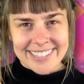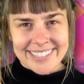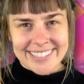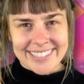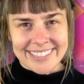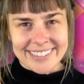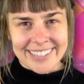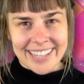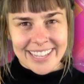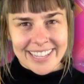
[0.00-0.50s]

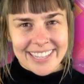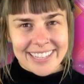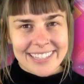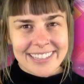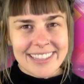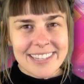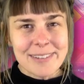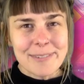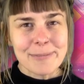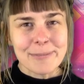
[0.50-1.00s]
To let
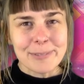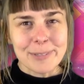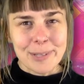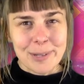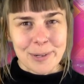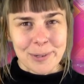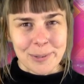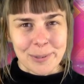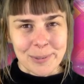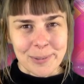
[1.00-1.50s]
the
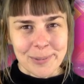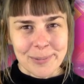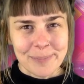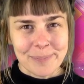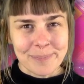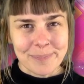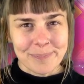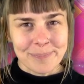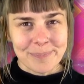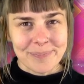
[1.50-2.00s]
flow
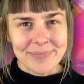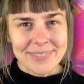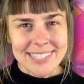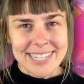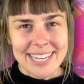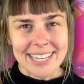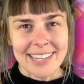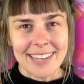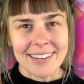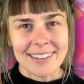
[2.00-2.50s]

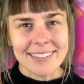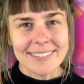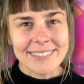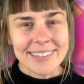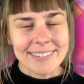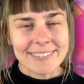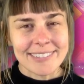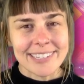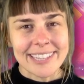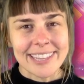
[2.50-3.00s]
take care of
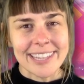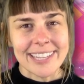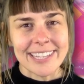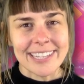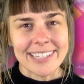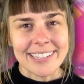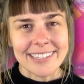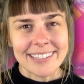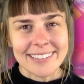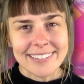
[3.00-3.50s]

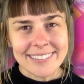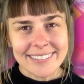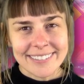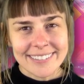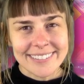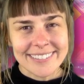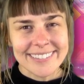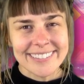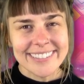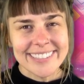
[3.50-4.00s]
everything,
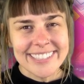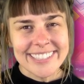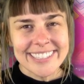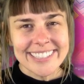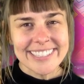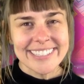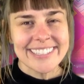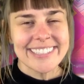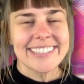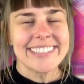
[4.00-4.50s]

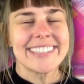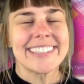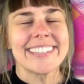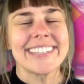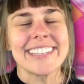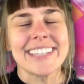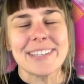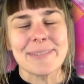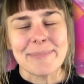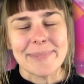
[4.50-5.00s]

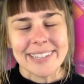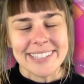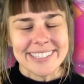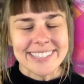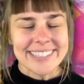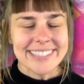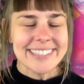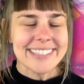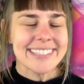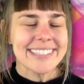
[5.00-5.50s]
you
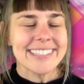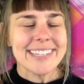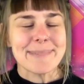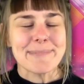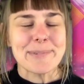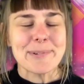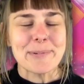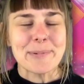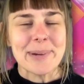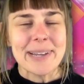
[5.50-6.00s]
must
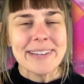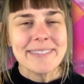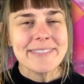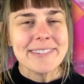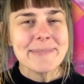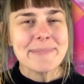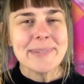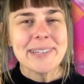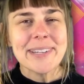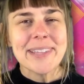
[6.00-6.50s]
step away
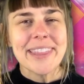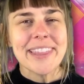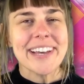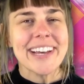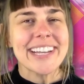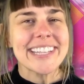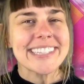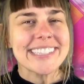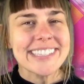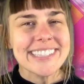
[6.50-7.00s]
from your
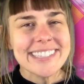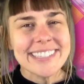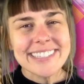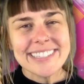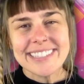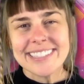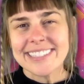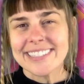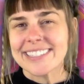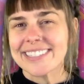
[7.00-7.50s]
thoughts,
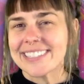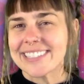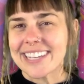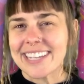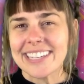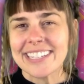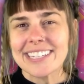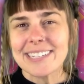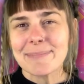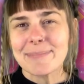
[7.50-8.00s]

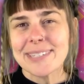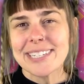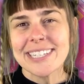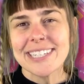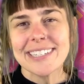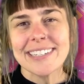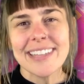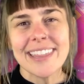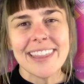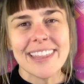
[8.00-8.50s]
stand up to
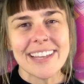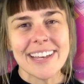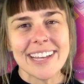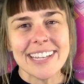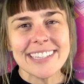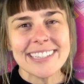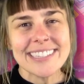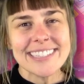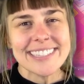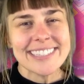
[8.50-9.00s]
your
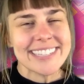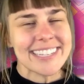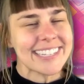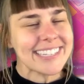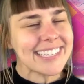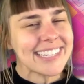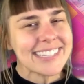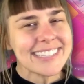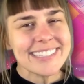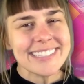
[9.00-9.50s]
thoughts, say
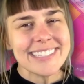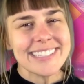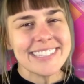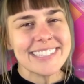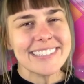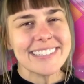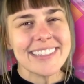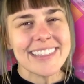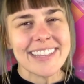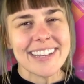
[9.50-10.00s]
yes to
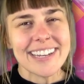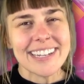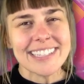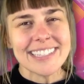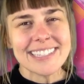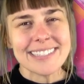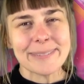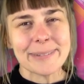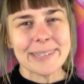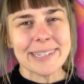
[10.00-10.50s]
your
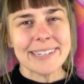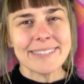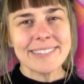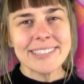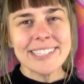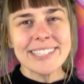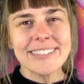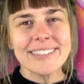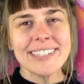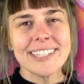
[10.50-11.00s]
thoughts, whatever
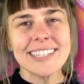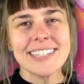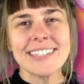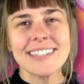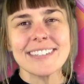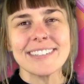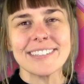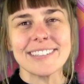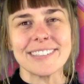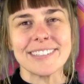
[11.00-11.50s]
you can
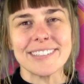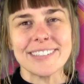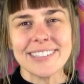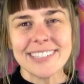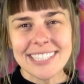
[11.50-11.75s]
do